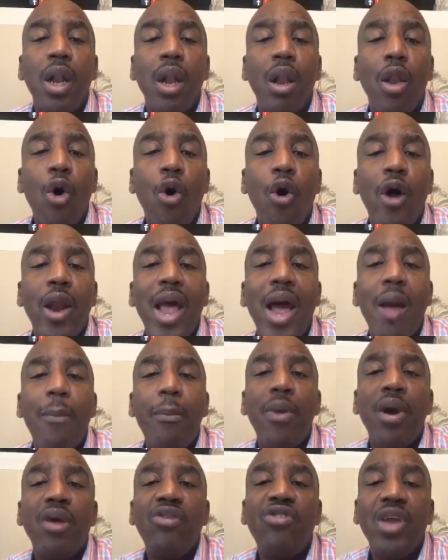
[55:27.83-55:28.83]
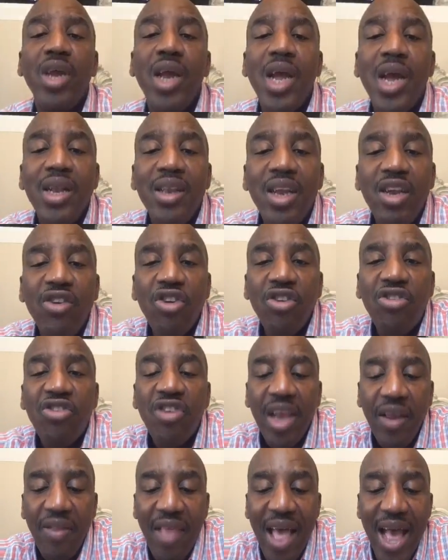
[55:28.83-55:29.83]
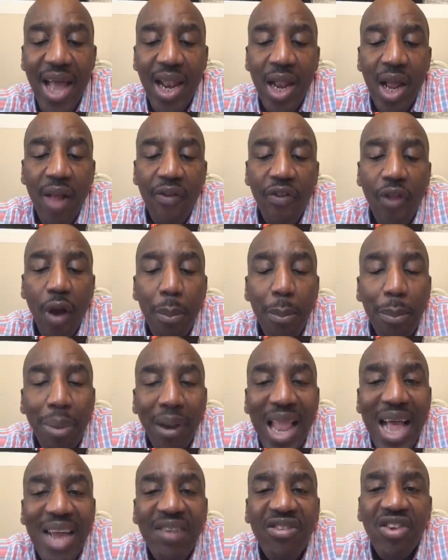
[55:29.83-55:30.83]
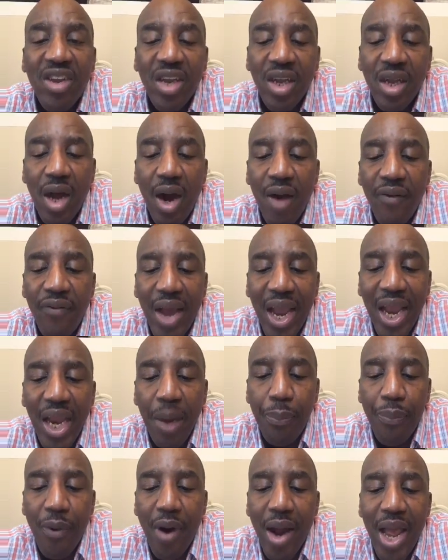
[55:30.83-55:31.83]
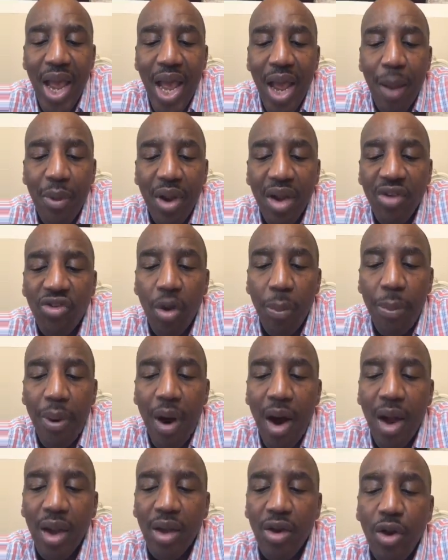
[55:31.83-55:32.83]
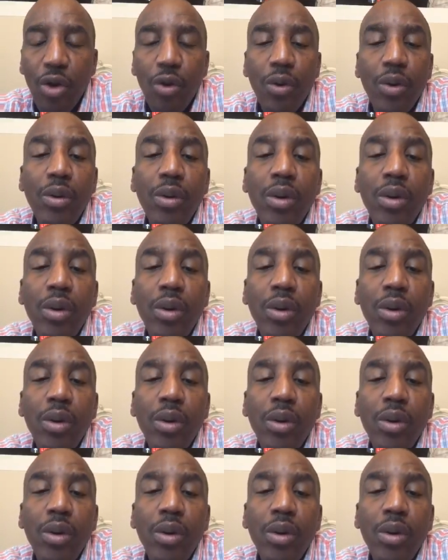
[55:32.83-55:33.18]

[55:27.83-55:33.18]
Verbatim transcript: Lord, have mercy. Did you see that? The blessing of Abraham is upon you.